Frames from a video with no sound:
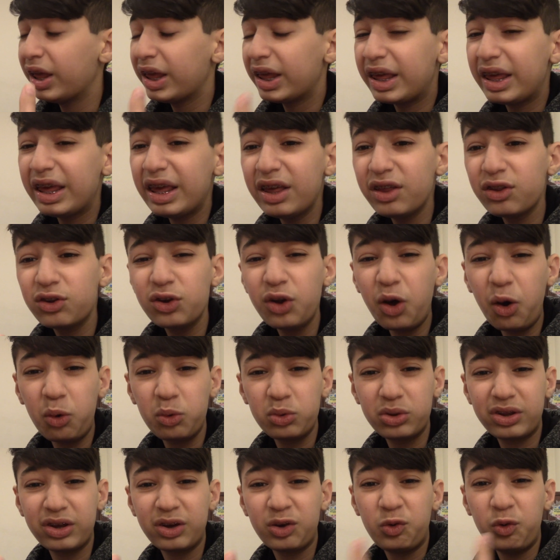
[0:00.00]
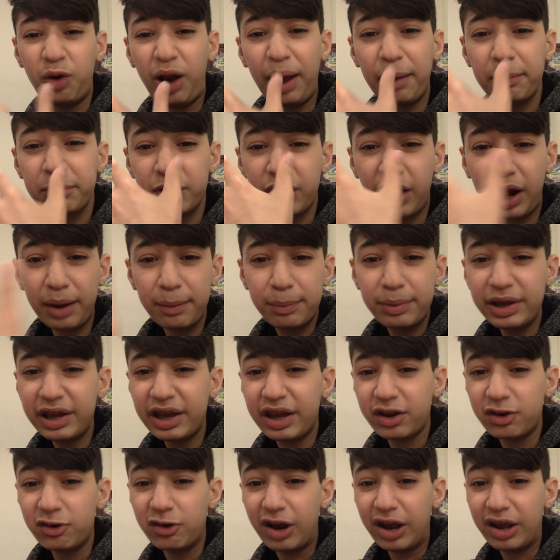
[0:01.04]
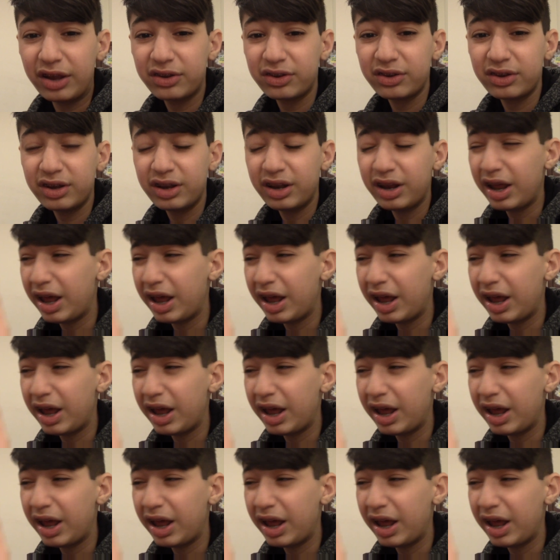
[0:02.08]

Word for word: he is known to grab your IP address